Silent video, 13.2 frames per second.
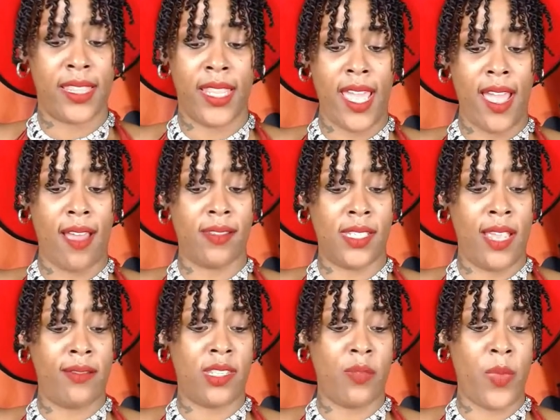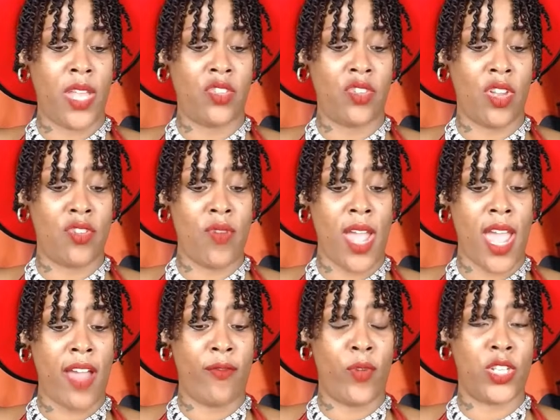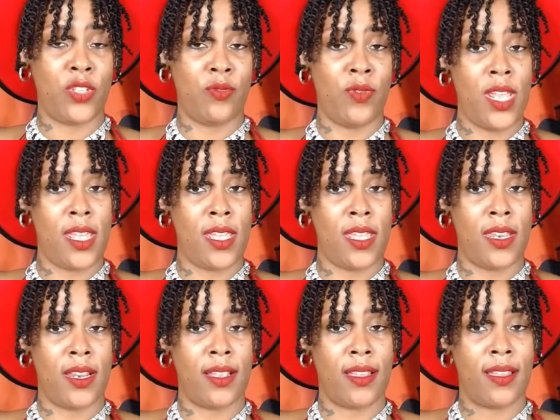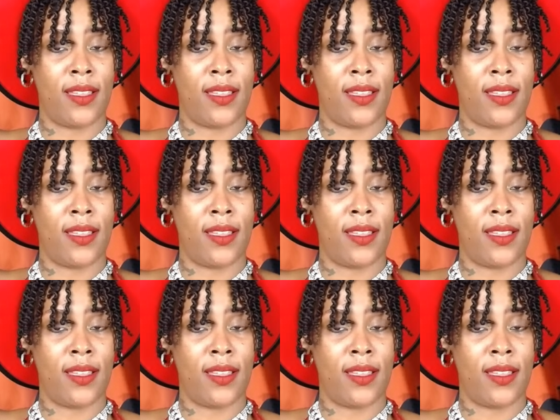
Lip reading: They all seem to make sure you have what you need.